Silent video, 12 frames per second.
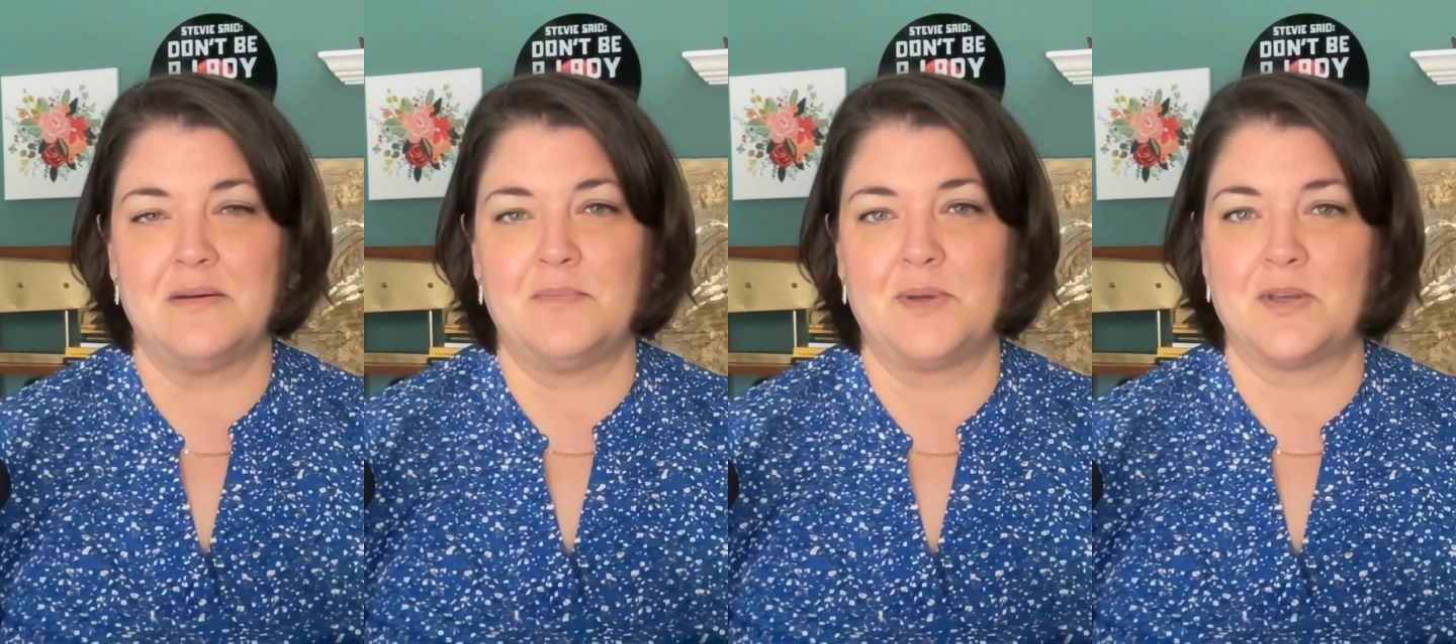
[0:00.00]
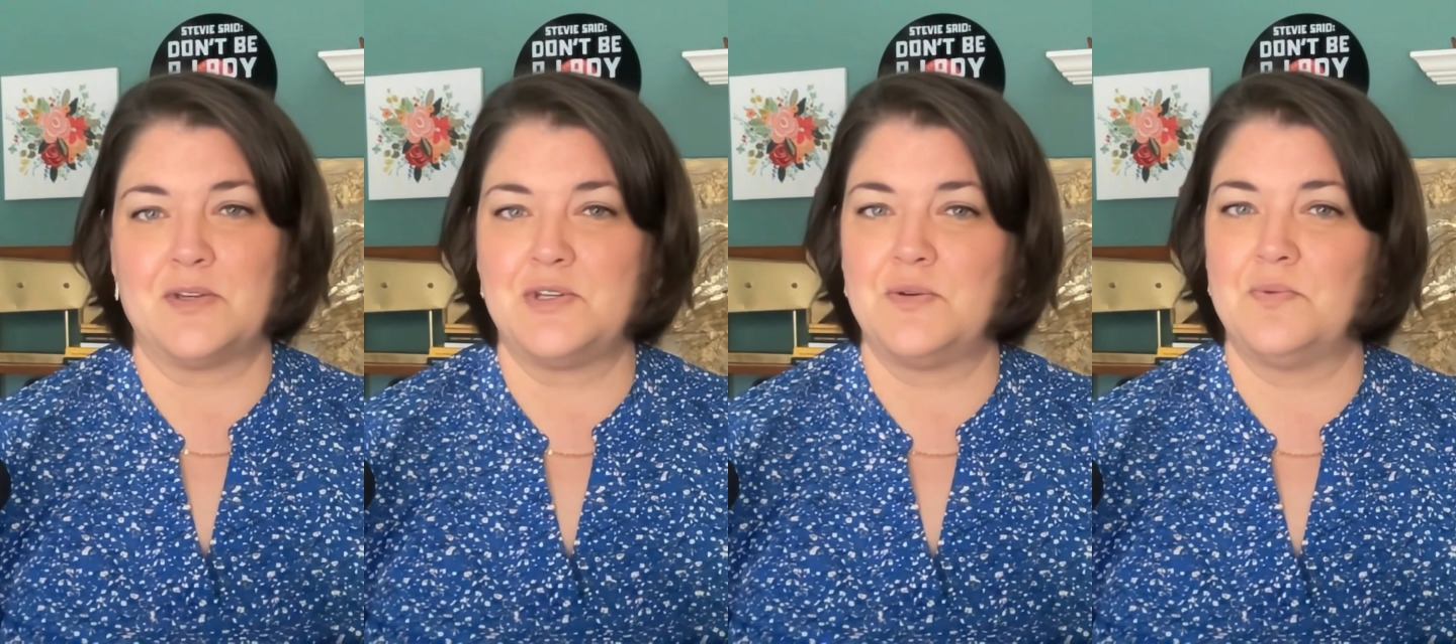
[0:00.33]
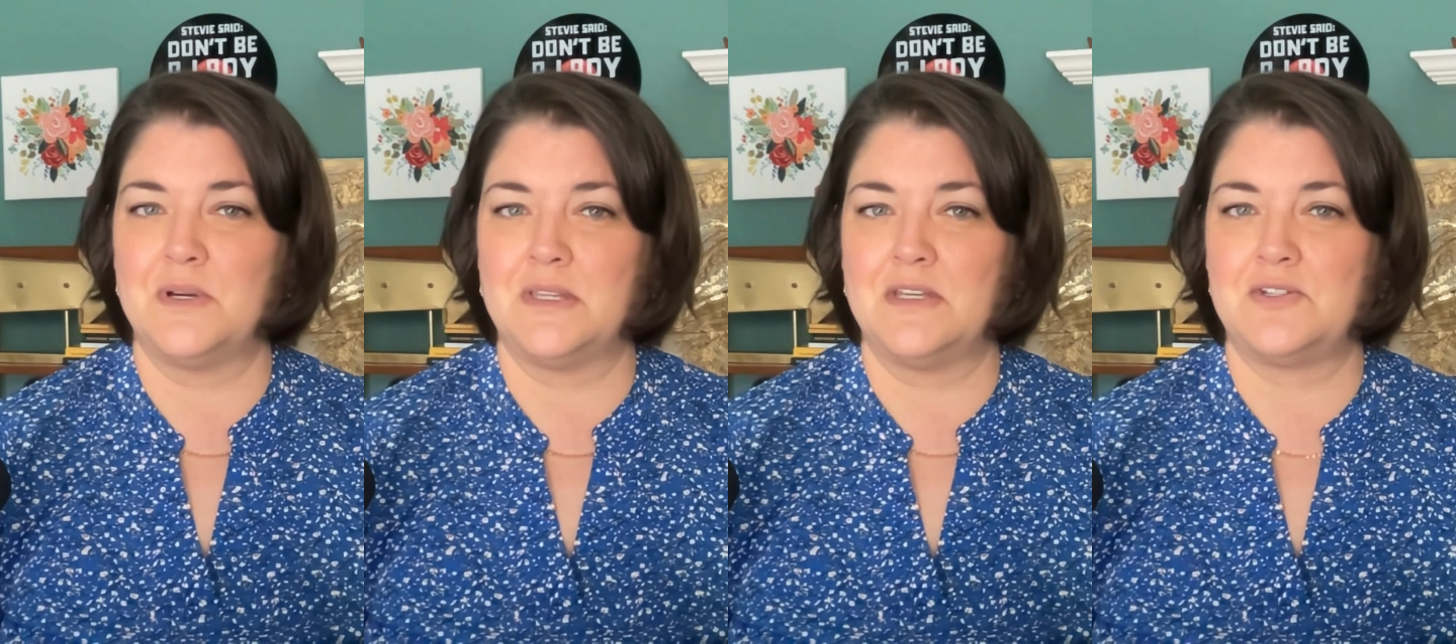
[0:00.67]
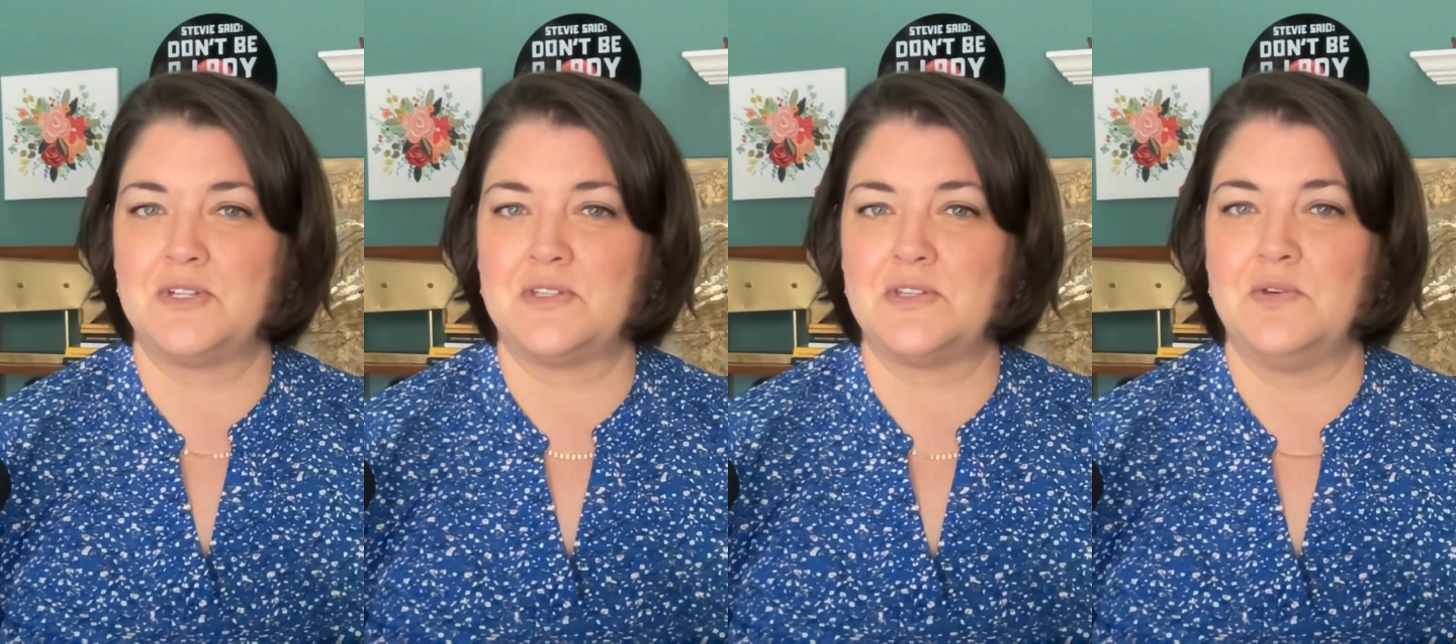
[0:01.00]
but could you really
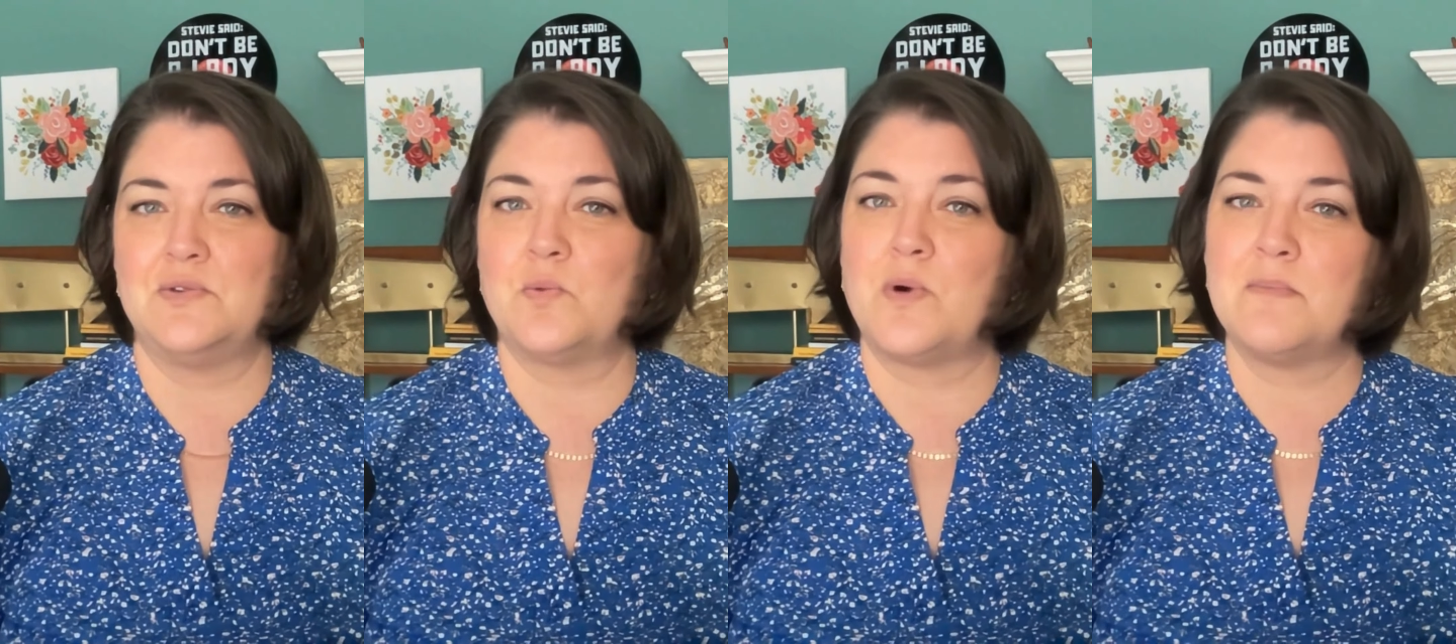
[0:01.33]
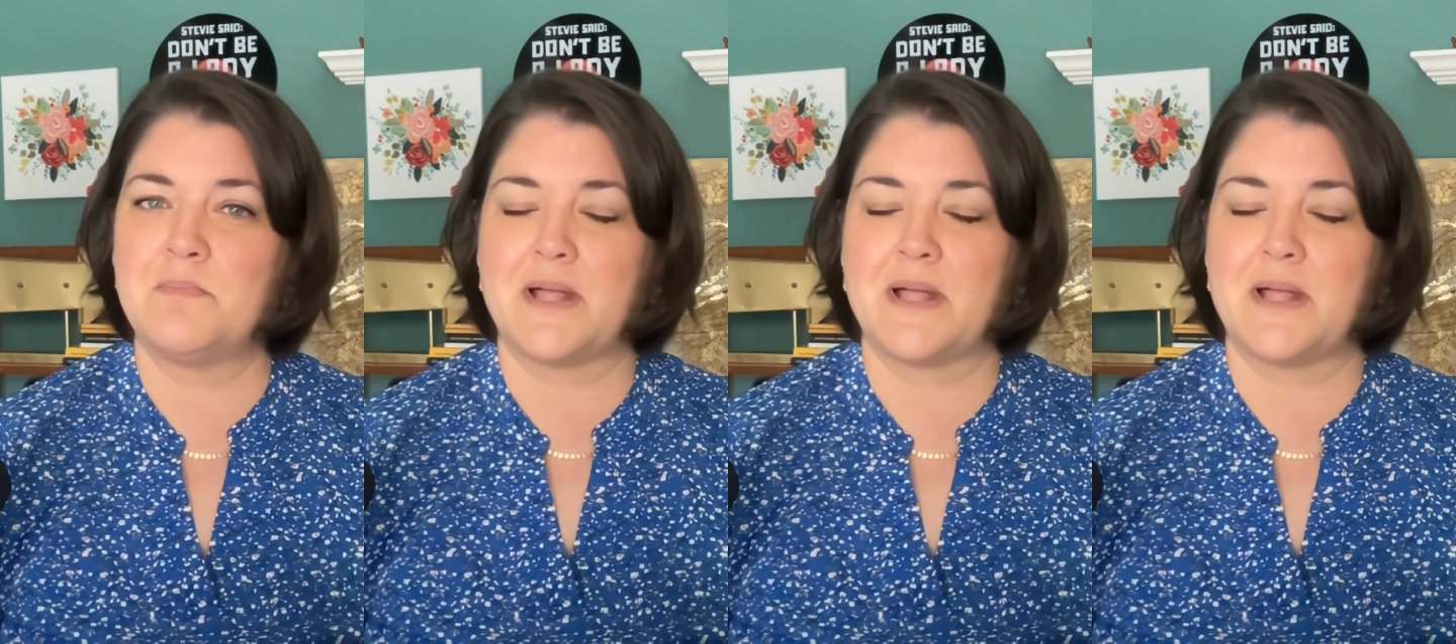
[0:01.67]
just use one